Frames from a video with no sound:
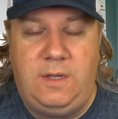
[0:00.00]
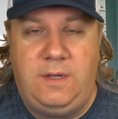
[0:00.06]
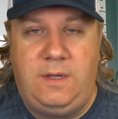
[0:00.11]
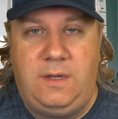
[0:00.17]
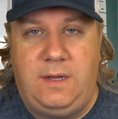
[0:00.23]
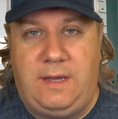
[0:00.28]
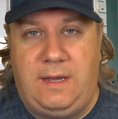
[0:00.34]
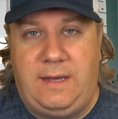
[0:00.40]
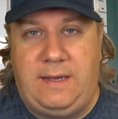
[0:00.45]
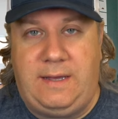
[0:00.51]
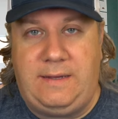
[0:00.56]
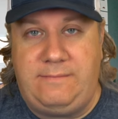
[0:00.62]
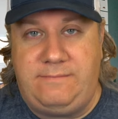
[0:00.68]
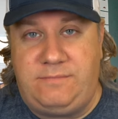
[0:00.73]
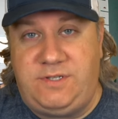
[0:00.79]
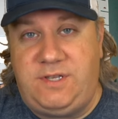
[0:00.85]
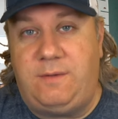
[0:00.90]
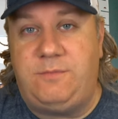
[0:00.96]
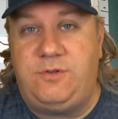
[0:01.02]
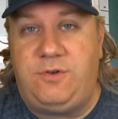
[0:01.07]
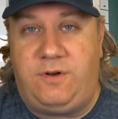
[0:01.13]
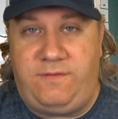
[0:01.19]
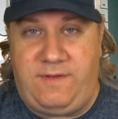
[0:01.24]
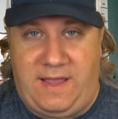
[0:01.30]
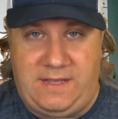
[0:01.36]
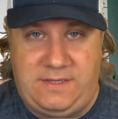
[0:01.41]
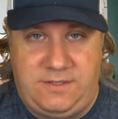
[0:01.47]
uh, some sort of
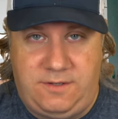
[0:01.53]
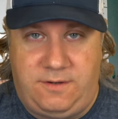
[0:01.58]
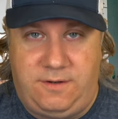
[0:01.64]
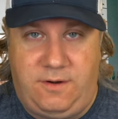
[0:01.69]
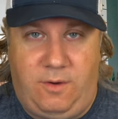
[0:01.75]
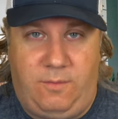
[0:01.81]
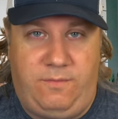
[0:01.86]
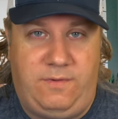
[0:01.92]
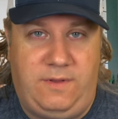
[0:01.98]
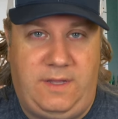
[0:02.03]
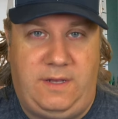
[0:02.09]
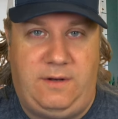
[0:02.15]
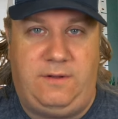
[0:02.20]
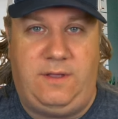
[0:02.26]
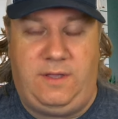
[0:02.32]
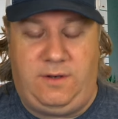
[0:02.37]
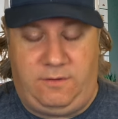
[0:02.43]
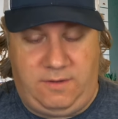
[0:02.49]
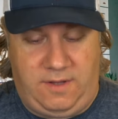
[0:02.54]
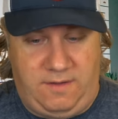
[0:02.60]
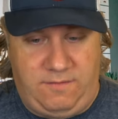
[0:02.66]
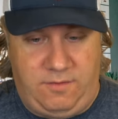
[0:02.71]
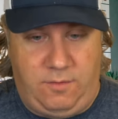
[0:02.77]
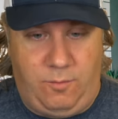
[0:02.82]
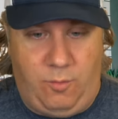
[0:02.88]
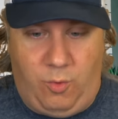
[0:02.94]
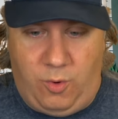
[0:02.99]
answer. And hopefully, it'll it'll give
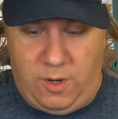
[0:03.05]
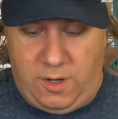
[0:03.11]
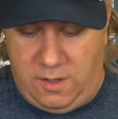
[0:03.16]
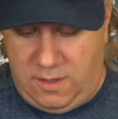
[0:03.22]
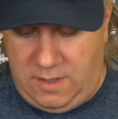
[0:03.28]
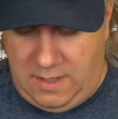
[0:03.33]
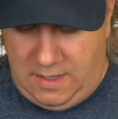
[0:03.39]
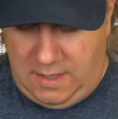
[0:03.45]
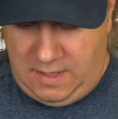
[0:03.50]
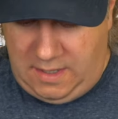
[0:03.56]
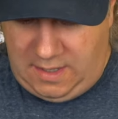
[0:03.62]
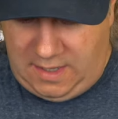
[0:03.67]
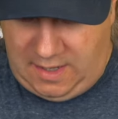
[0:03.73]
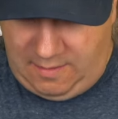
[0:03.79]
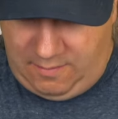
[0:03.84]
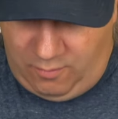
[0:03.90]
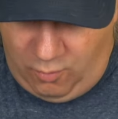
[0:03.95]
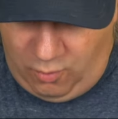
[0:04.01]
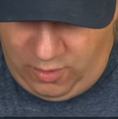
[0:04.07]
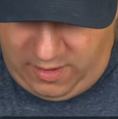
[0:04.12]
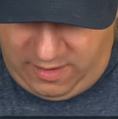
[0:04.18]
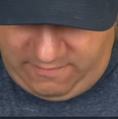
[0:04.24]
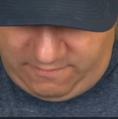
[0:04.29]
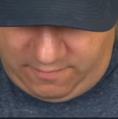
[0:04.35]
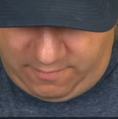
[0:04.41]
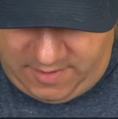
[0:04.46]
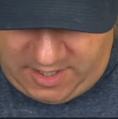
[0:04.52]
you more uh, more
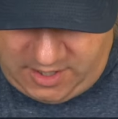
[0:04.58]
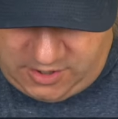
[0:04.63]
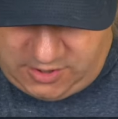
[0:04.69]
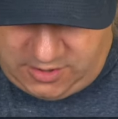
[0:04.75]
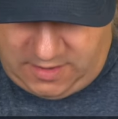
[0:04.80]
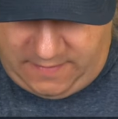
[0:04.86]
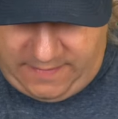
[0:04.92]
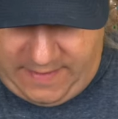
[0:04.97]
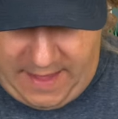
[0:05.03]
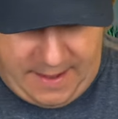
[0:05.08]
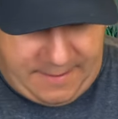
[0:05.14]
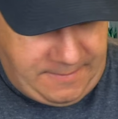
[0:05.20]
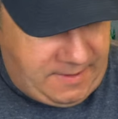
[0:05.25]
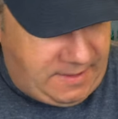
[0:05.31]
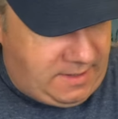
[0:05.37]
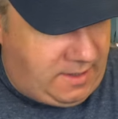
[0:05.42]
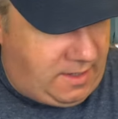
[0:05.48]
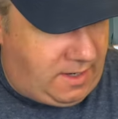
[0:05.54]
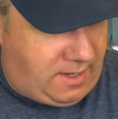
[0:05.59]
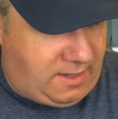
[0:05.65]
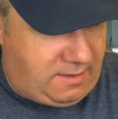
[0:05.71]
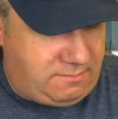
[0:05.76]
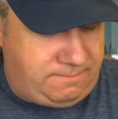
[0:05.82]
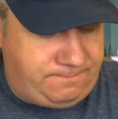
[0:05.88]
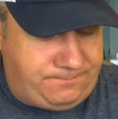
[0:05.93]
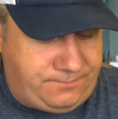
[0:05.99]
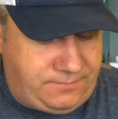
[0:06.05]
information on that.
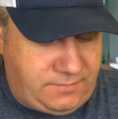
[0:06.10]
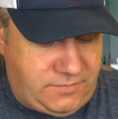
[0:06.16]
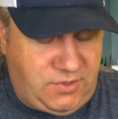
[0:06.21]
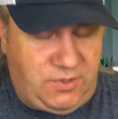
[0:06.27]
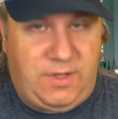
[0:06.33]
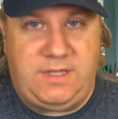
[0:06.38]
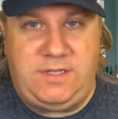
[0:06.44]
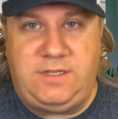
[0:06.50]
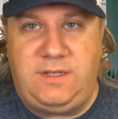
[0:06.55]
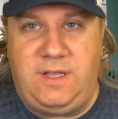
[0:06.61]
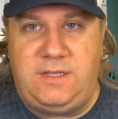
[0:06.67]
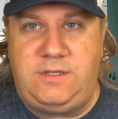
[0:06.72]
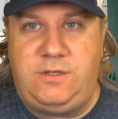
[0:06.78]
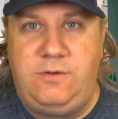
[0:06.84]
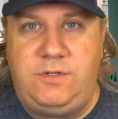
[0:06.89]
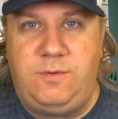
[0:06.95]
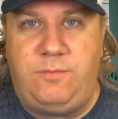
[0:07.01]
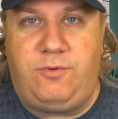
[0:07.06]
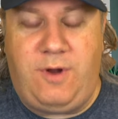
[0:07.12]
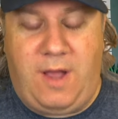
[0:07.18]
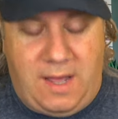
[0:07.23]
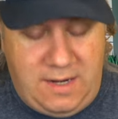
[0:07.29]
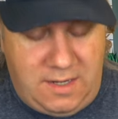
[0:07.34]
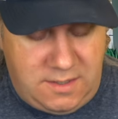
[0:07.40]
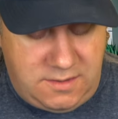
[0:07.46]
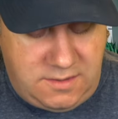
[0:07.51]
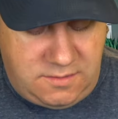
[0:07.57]
Um, so let's let's do some
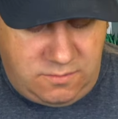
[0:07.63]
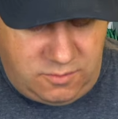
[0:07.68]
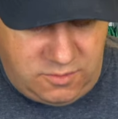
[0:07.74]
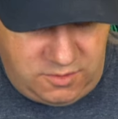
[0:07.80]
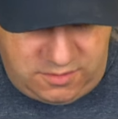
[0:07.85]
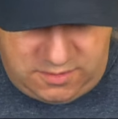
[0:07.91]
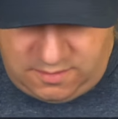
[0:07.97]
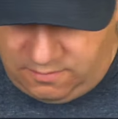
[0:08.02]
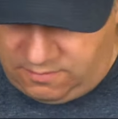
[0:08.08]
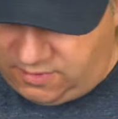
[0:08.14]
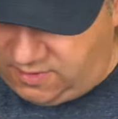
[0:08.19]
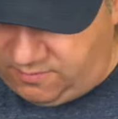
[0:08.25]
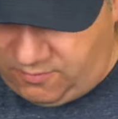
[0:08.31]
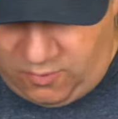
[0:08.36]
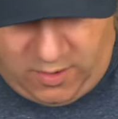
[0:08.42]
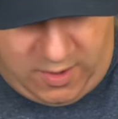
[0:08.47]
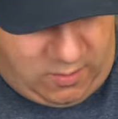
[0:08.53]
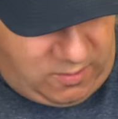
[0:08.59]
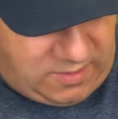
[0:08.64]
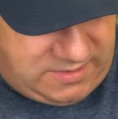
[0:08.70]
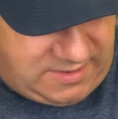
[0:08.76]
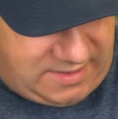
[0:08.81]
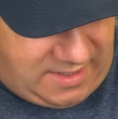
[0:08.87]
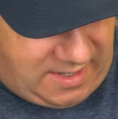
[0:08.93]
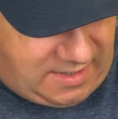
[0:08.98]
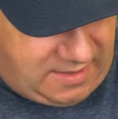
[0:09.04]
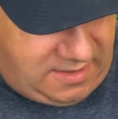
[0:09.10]
products. We'll do some some quick ones. I
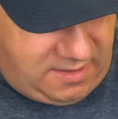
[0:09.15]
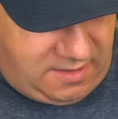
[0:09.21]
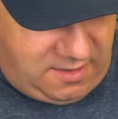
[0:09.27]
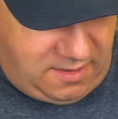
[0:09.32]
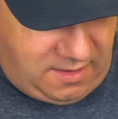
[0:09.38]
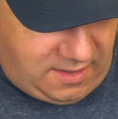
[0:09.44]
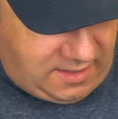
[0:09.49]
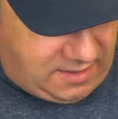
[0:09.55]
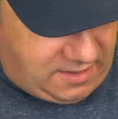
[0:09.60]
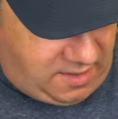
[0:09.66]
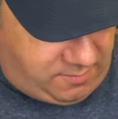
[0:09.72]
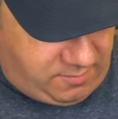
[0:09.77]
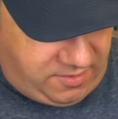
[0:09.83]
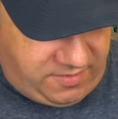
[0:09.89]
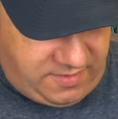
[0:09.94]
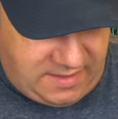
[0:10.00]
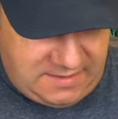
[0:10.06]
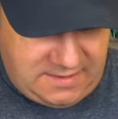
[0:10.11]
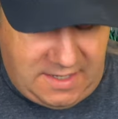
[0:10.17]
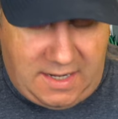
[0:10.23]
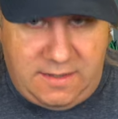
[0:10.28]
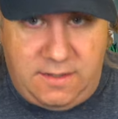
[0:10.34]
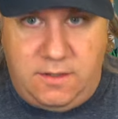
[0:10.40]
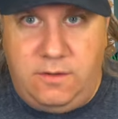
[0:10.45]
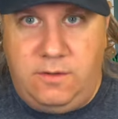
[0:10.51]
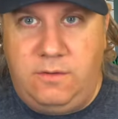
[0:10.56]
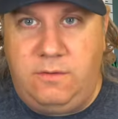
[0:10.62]
got I got a couple things. I got
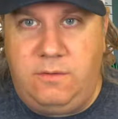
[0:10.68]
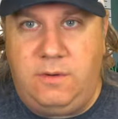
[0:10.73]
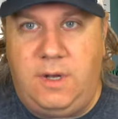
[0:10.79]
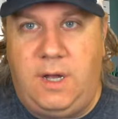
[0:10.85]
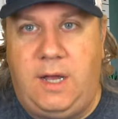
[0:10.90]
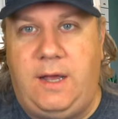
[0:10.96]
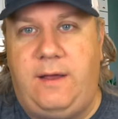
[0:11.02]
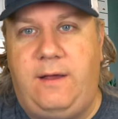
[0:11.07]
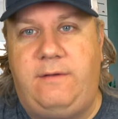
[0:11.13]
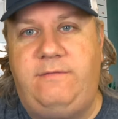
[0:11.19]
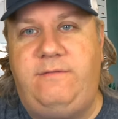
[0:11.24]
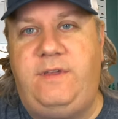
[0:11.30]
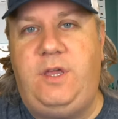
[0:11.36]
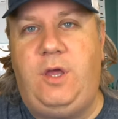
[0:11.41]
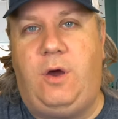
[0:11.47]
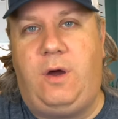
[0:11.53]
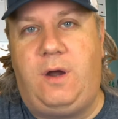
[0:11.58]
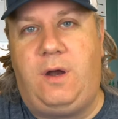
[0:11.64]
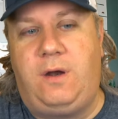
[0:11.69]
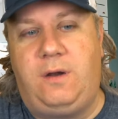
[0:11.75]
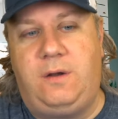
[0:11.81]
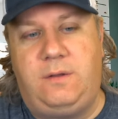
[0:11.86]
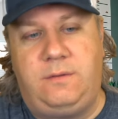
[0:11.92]
the new uh, V R